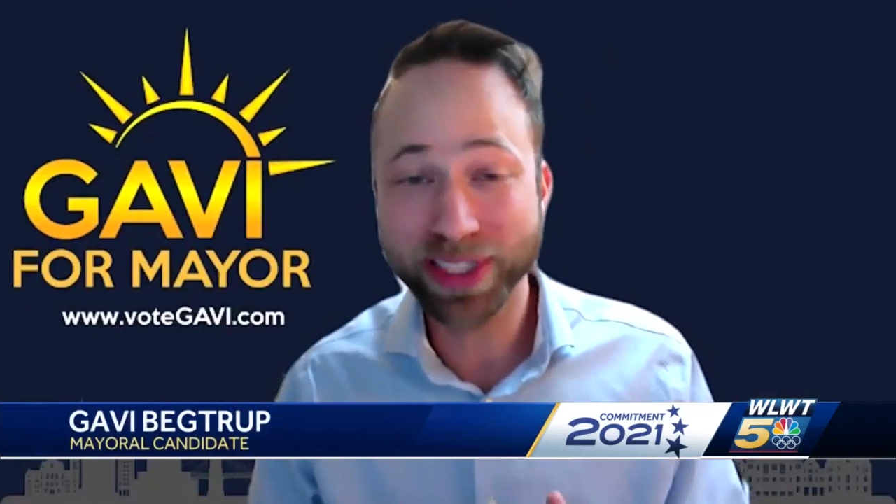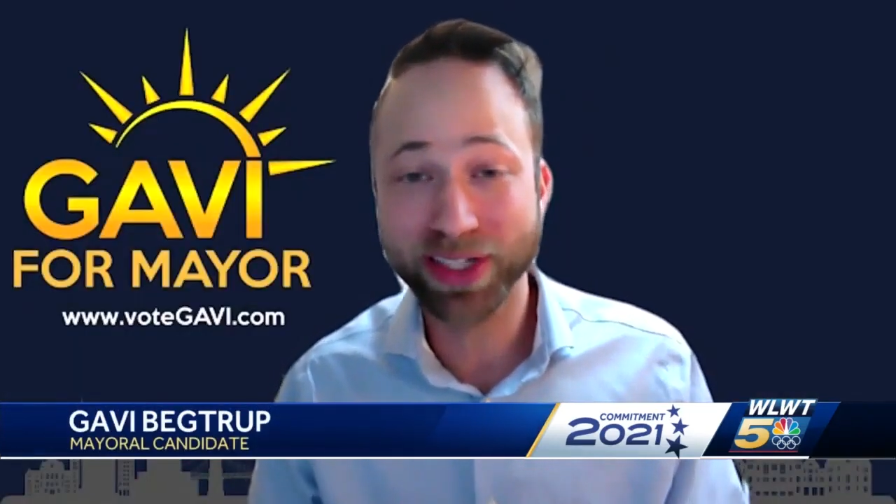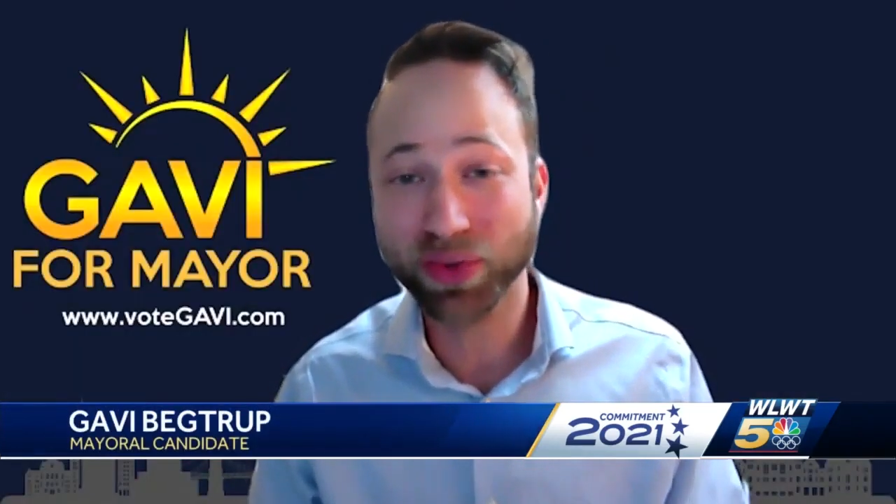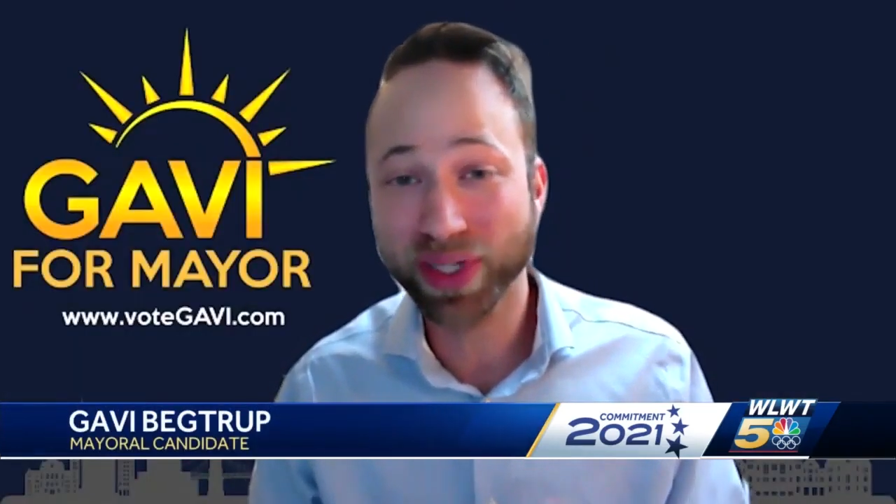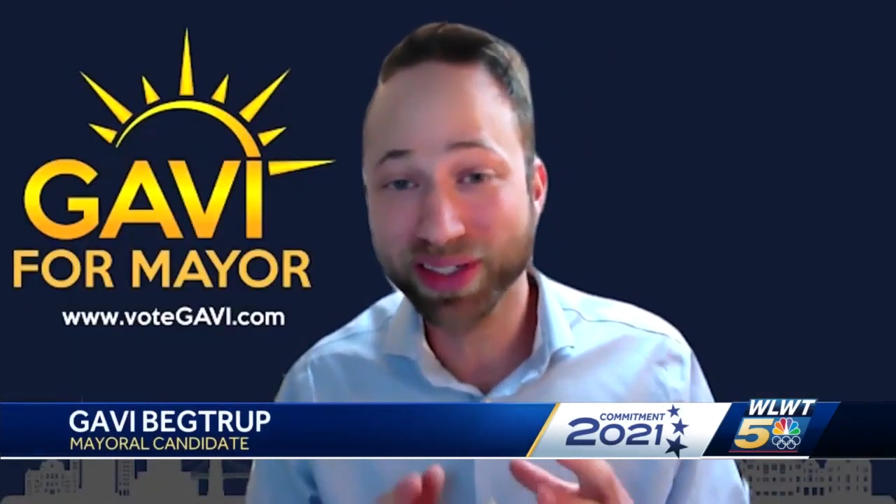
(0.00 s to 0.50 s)

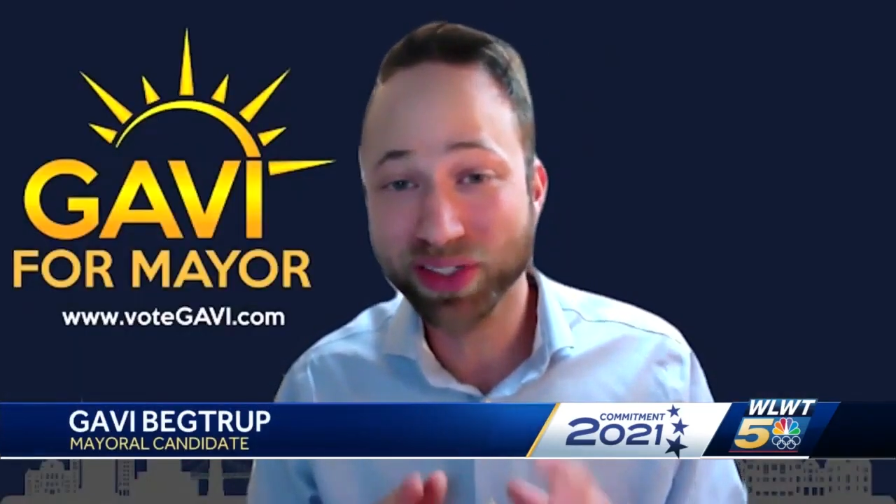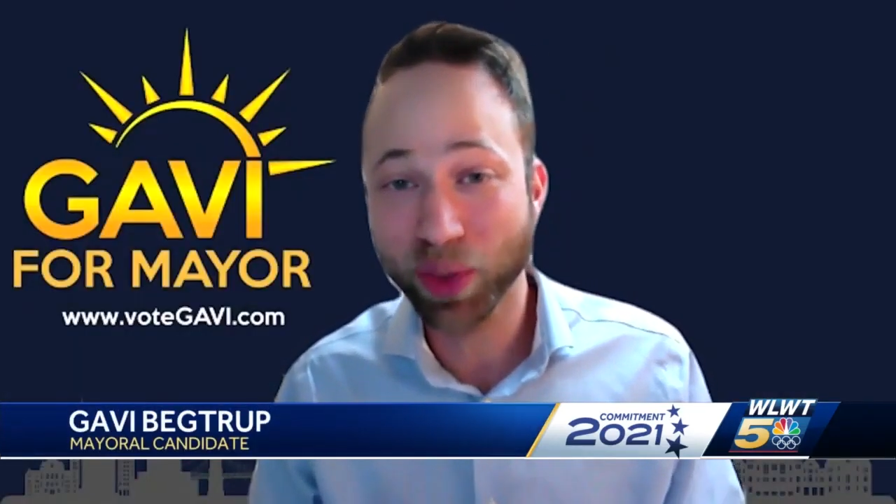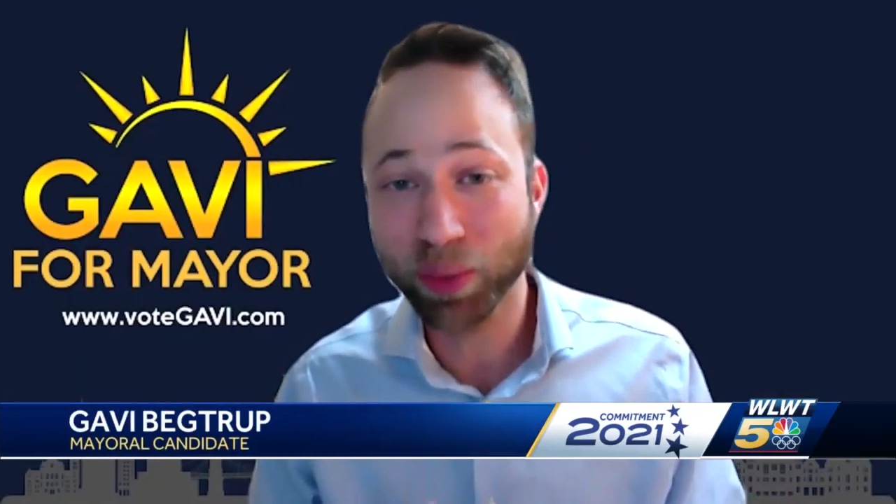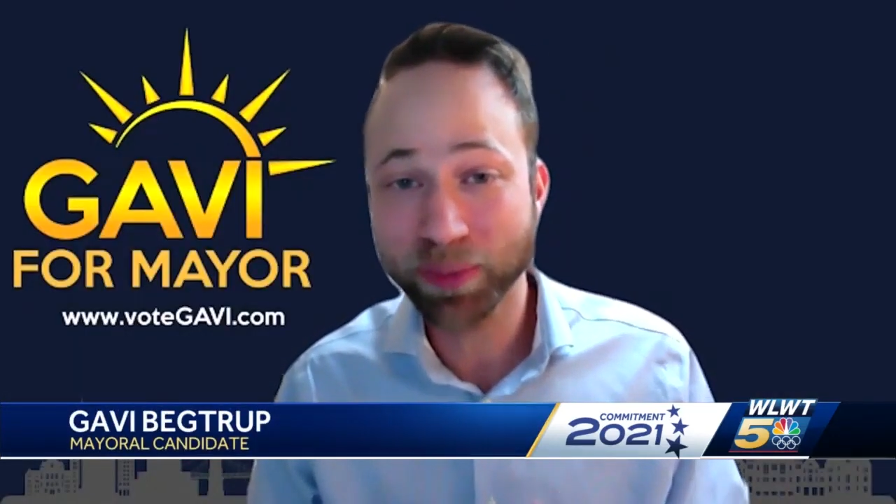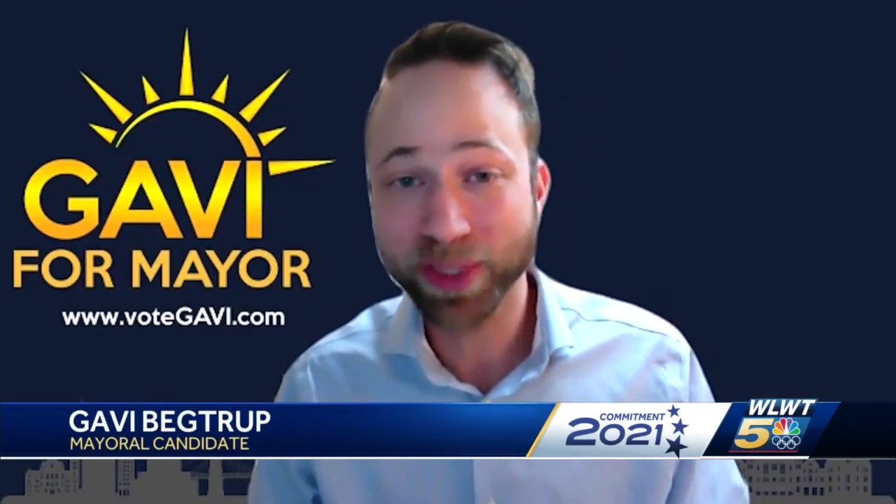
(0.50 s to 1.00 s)
history and
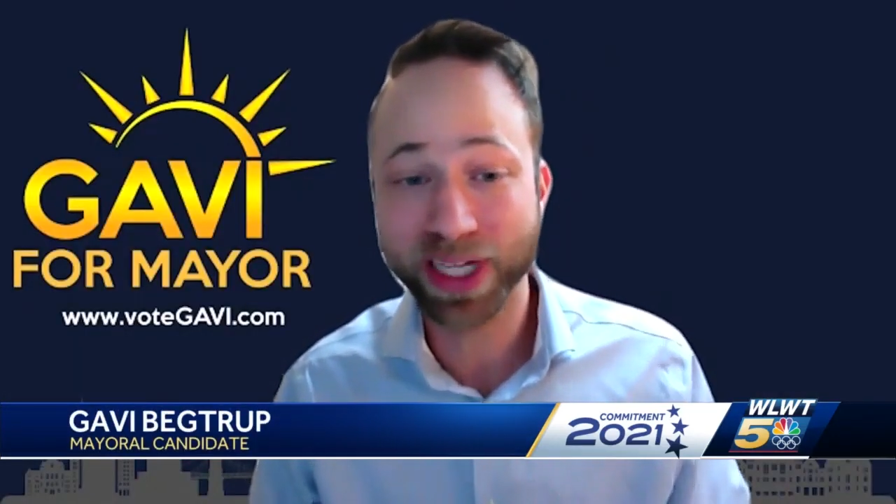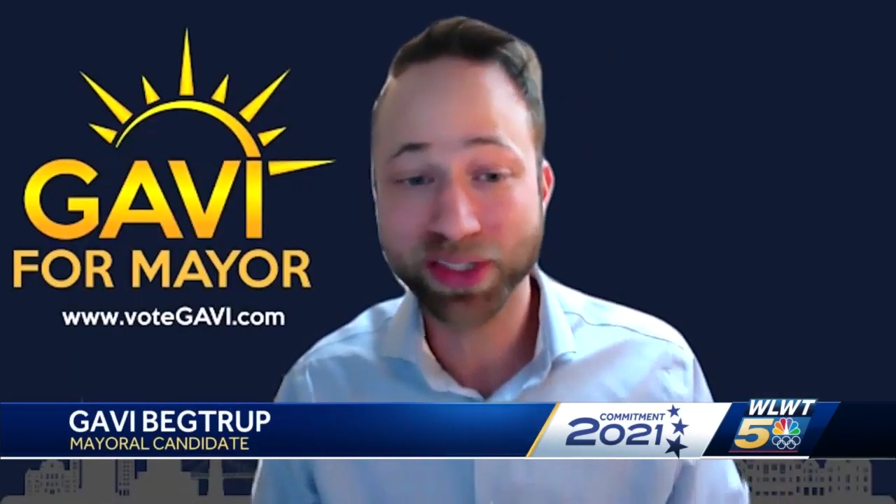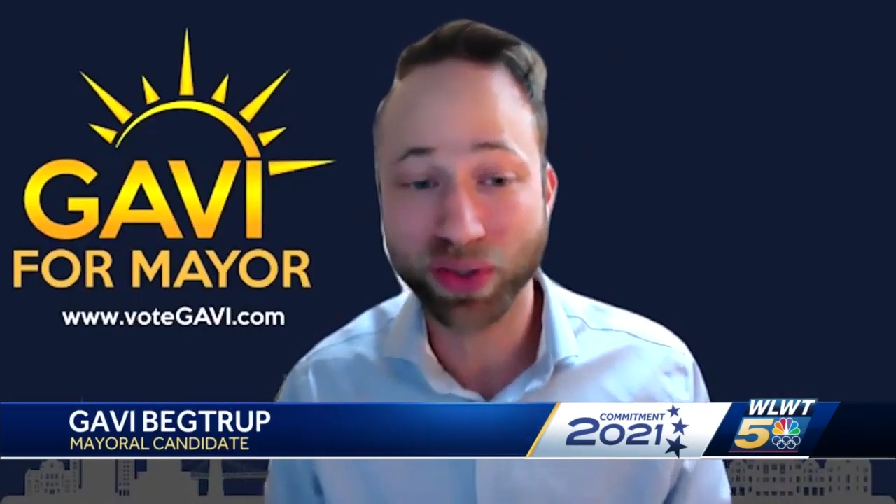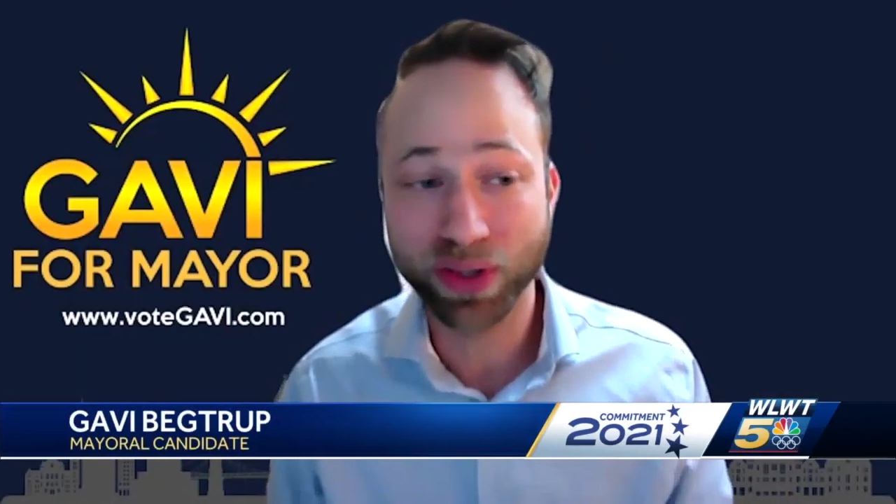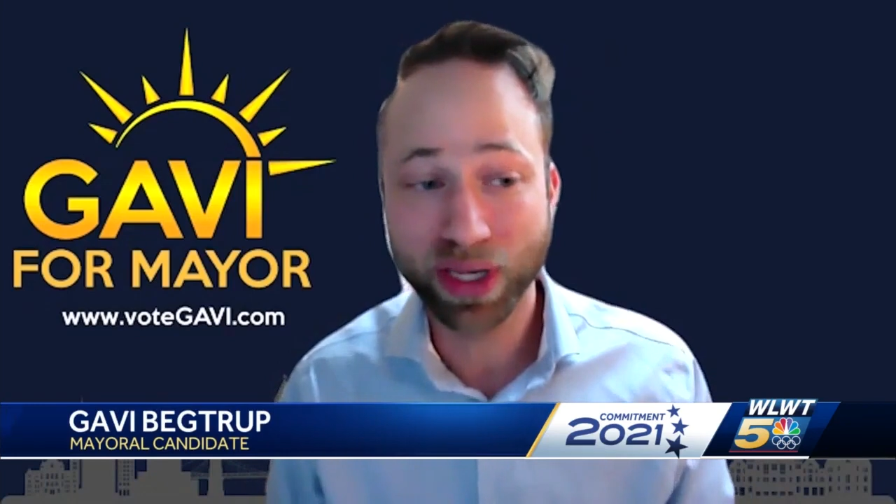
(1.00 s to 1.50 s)
so much
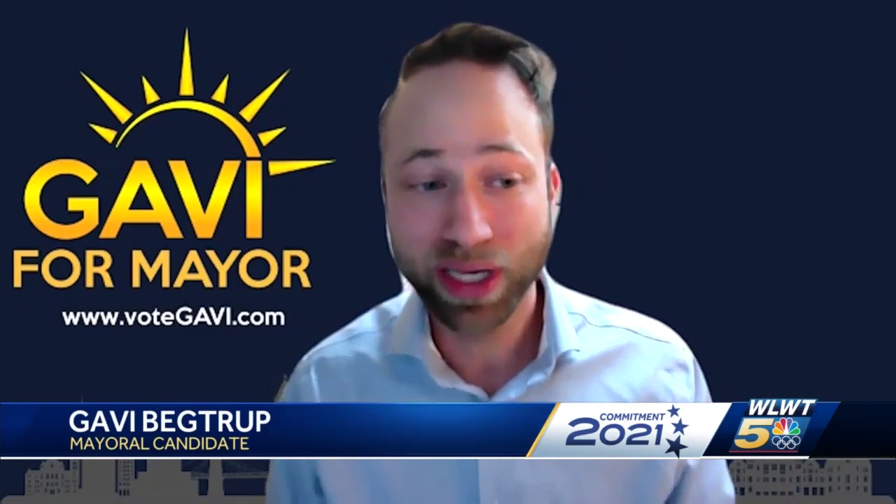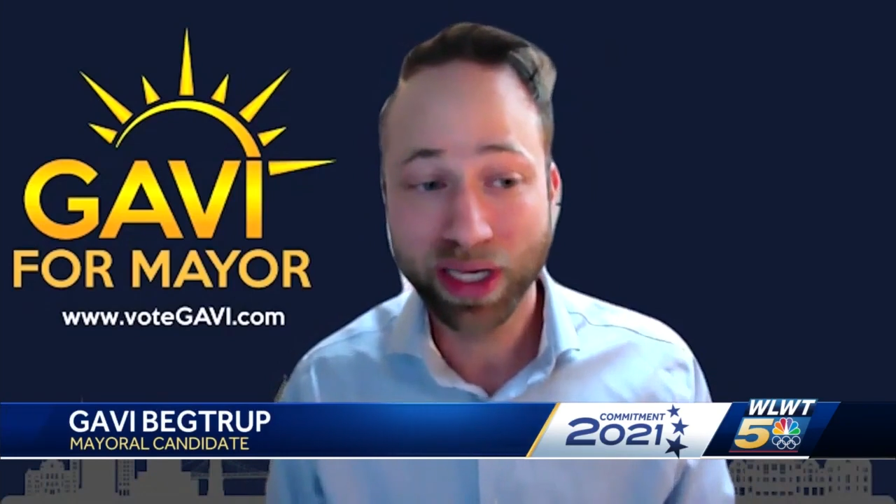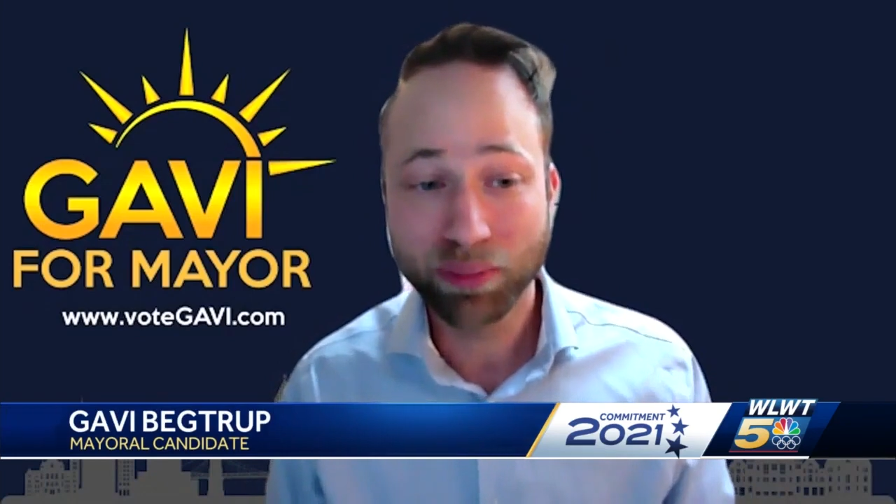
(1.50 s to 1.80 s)
potential,